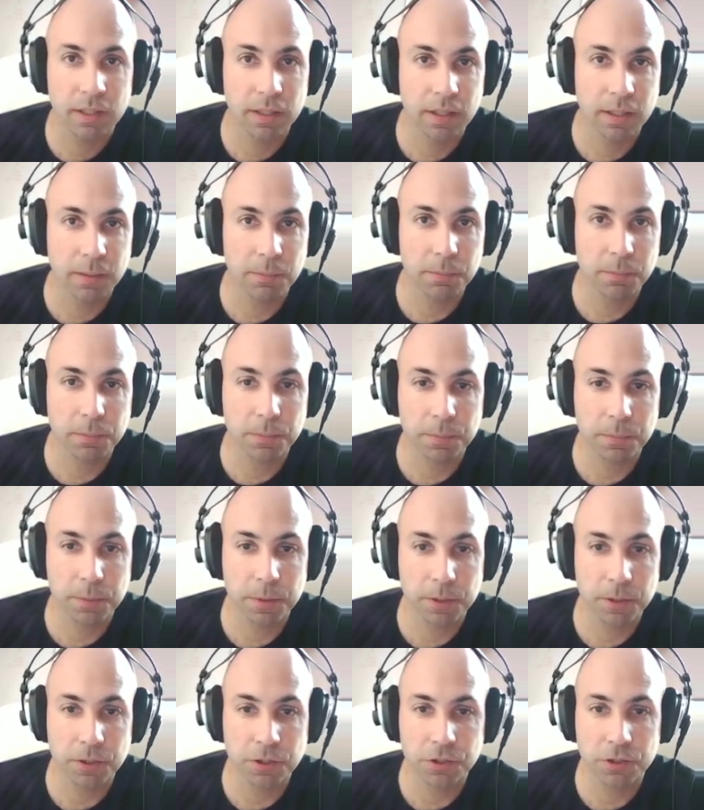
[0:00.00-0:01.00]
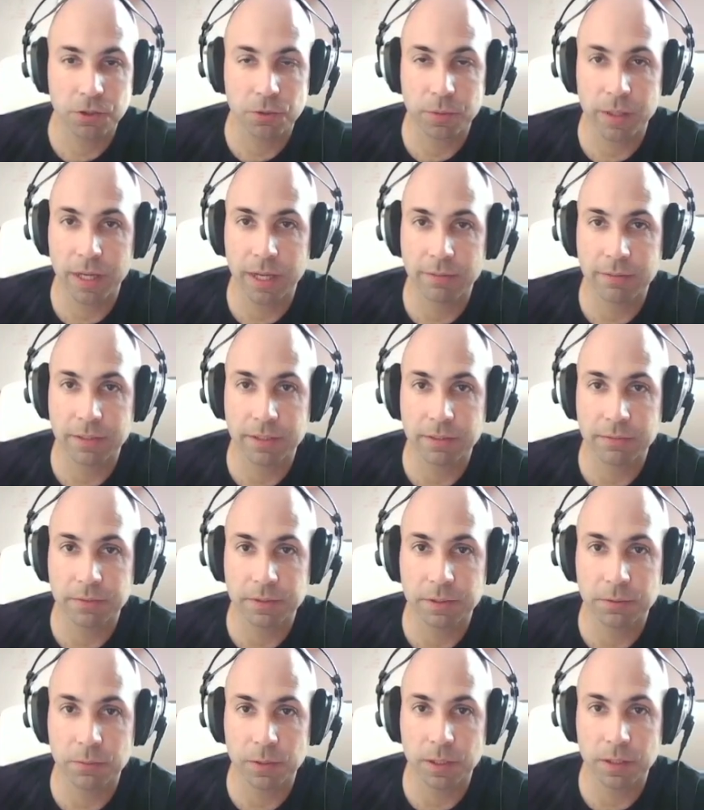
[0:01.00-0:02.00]
I'm pretty sure we have a
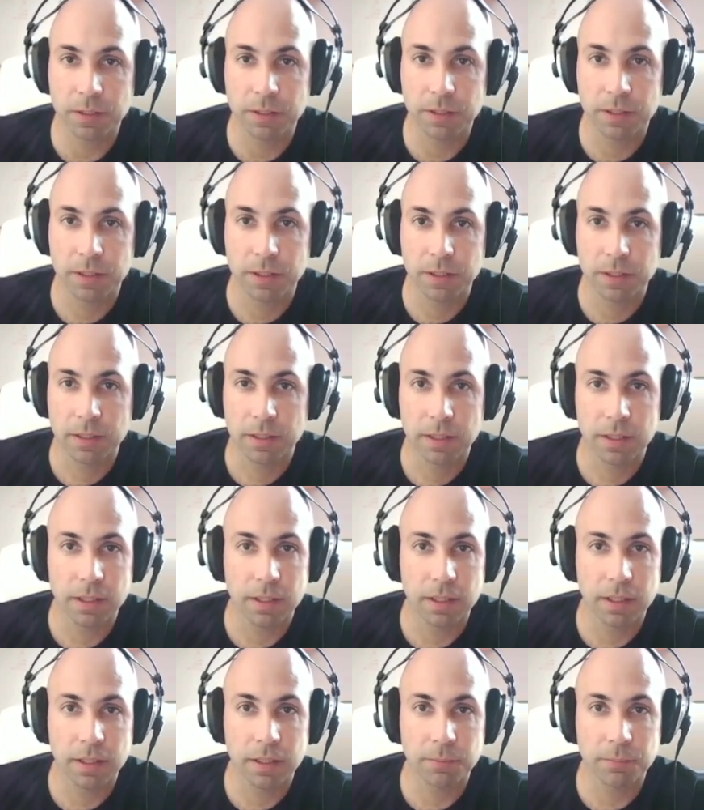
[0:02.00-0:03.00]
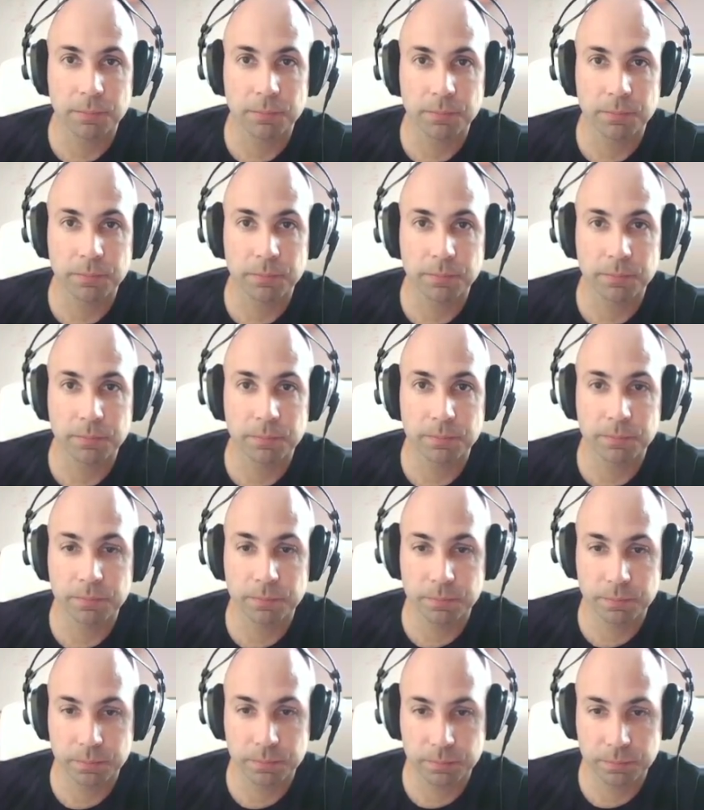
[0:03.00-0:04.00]
different one.
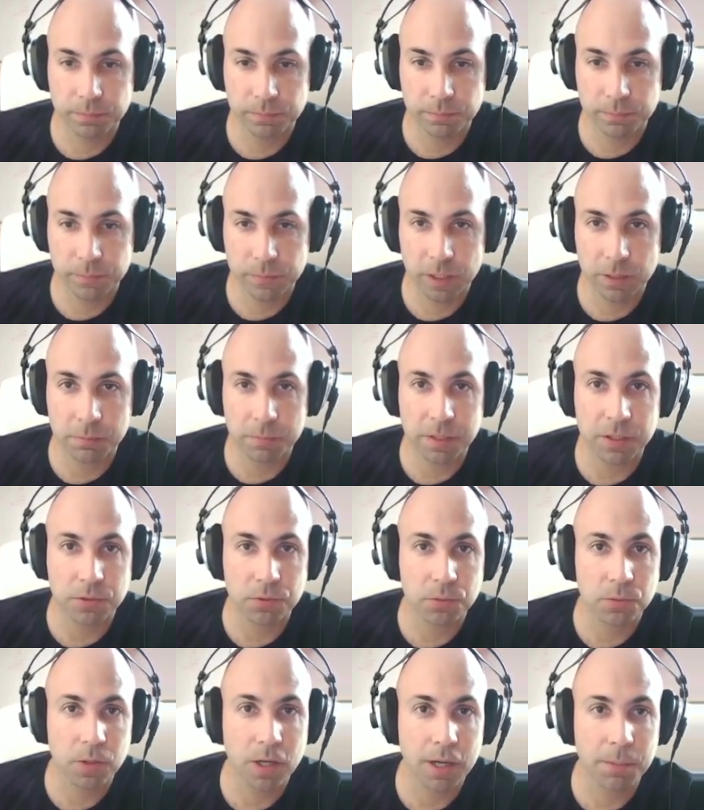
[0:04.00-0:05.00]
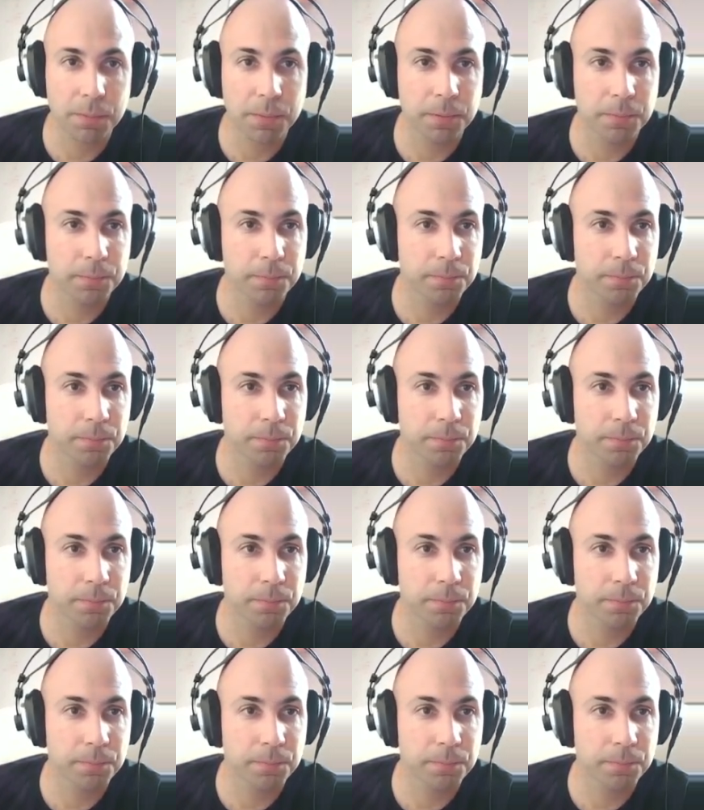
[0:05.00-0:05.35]
Let me swap.